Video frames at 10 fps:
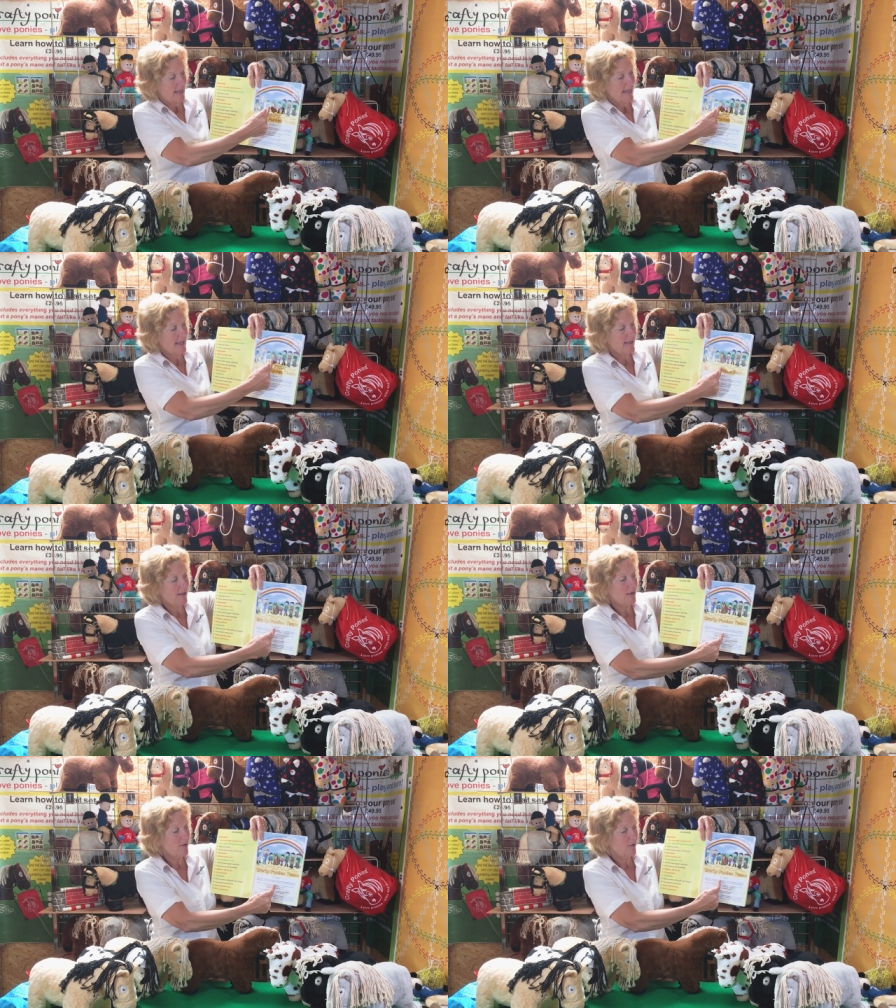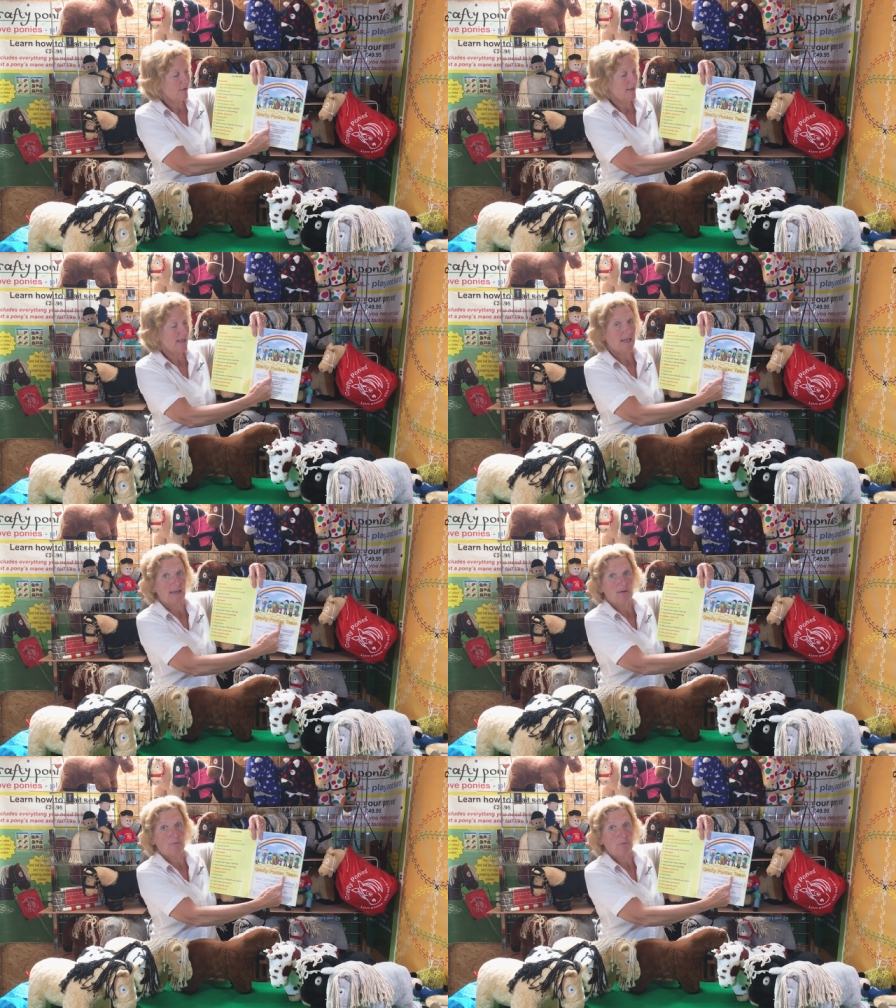Here,
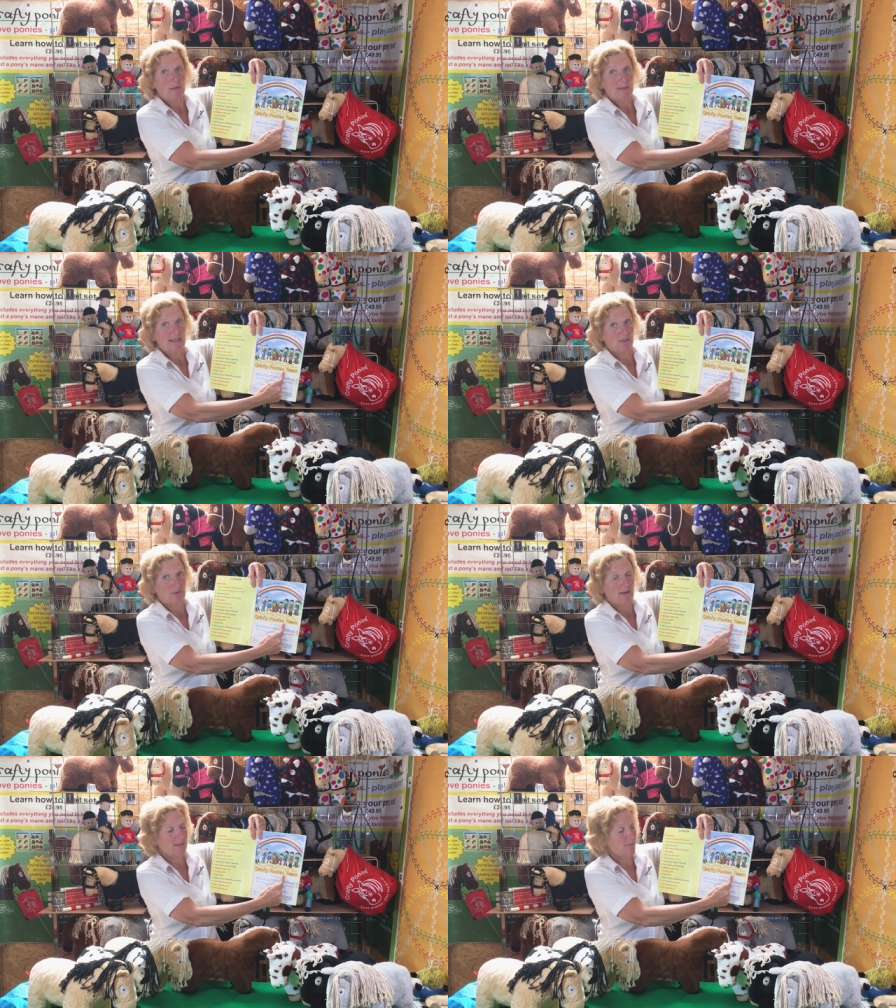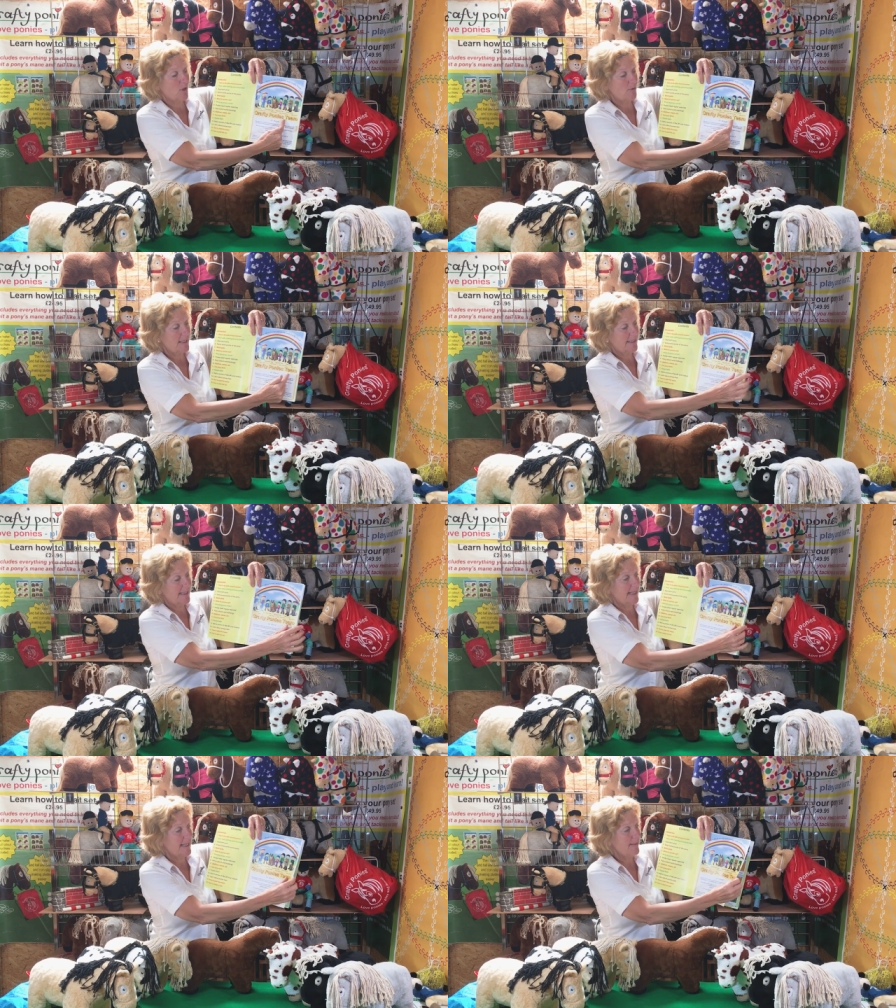we meet Crafty Ponies
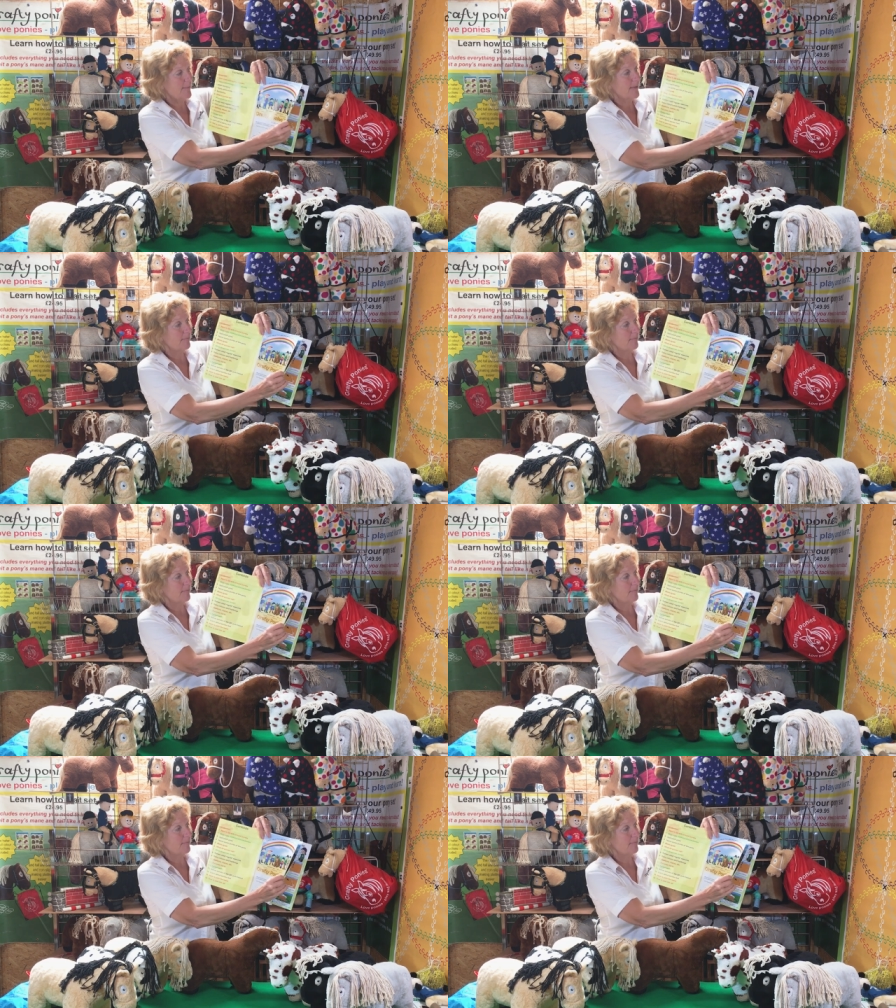team.